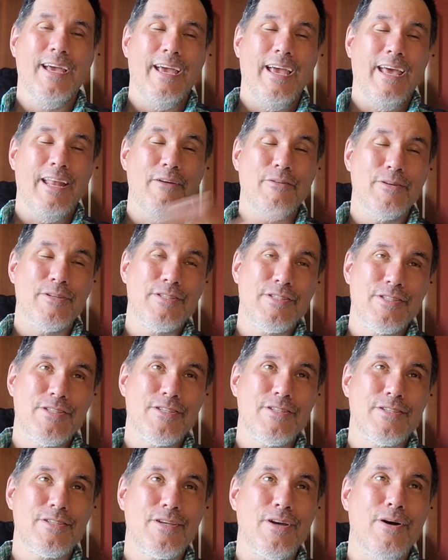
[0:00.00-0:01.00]
And it was
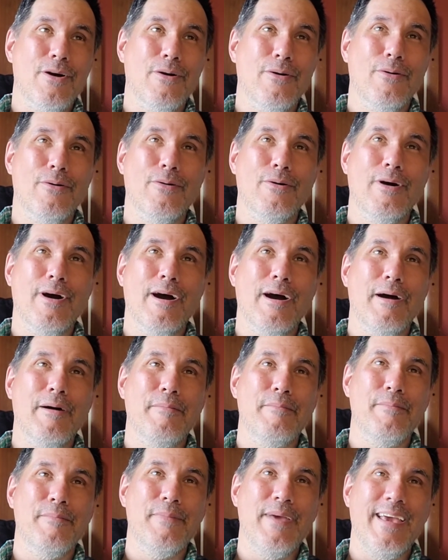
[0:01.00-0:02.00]
so
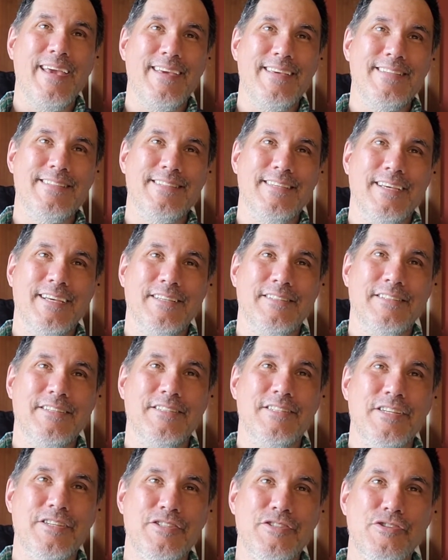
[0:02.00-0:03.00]
amazing to
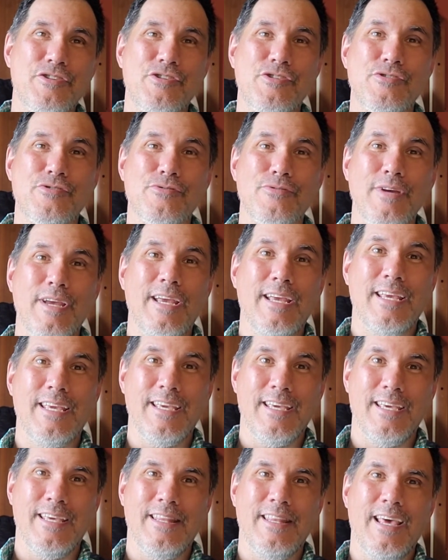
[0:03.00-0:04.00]
just drink
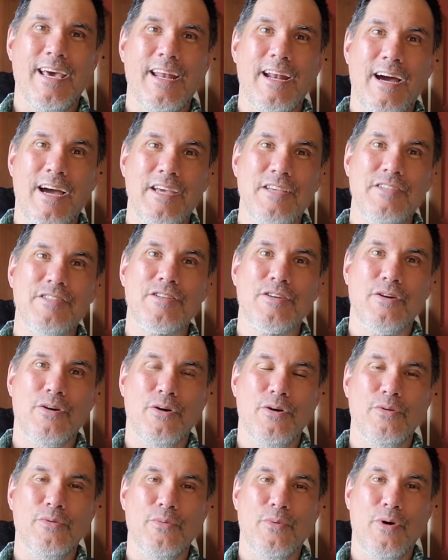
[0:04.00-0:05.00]
in that ice
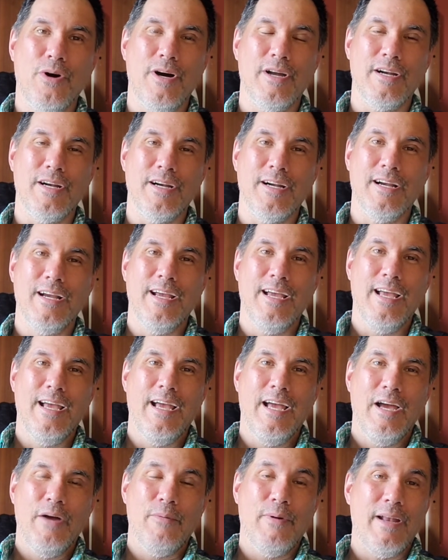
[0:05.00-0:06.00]
cold water
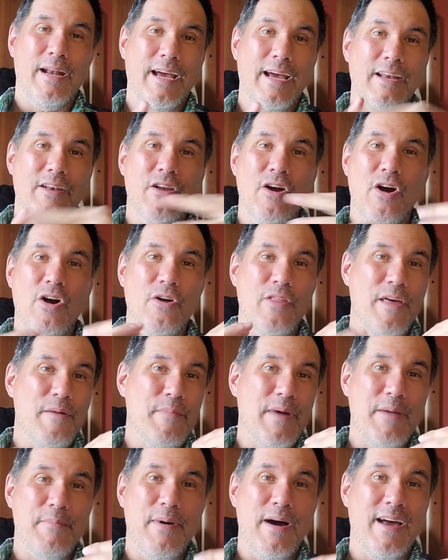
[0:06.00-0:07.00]
when I know that
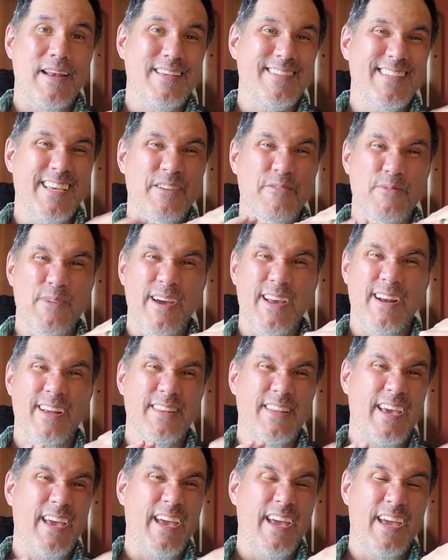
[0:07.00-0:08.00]
my body's like right
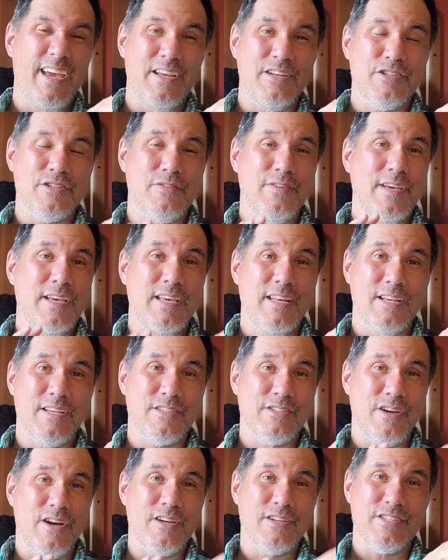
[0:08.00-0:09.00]
on the edge of heat
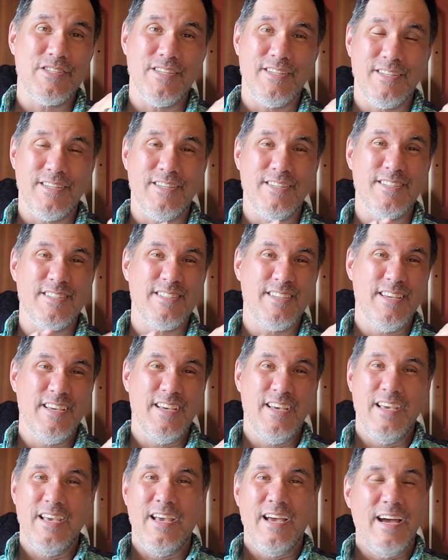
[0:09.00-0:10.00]
exhaustion. Because
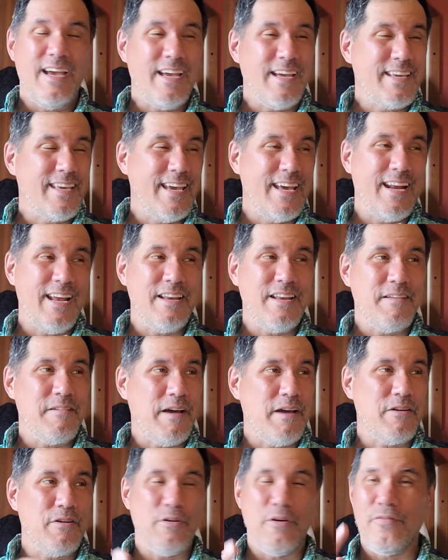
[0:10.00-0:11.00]
again,
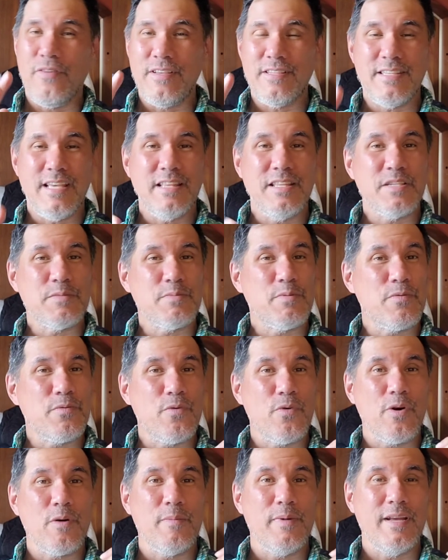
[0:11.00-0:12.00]
I don't know if I said this
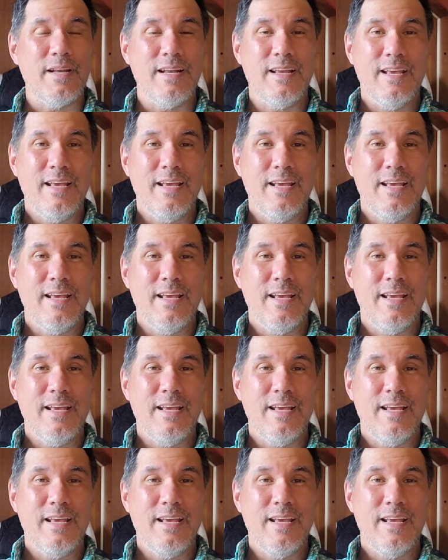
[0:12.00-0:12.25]
before, but